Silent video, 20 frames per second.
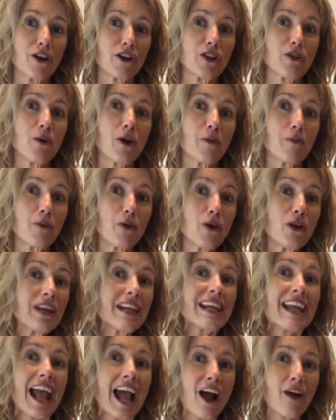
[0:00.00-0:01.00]
You are
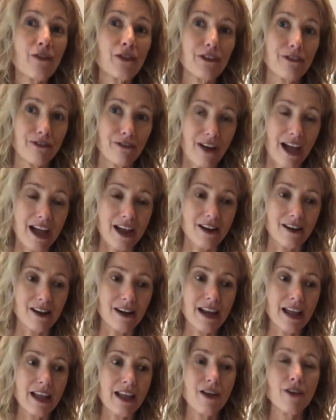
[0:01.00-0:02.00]
putting out the fire,
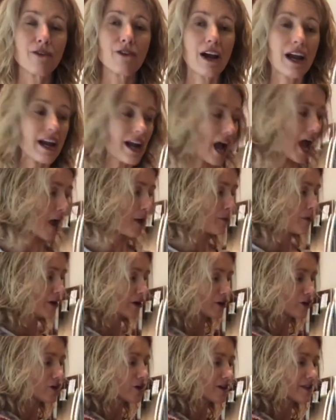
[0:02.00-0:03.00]
right? I want
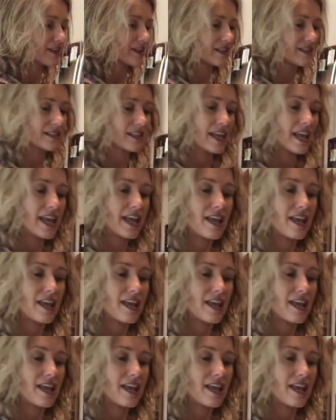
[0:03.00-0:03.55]
to cook this.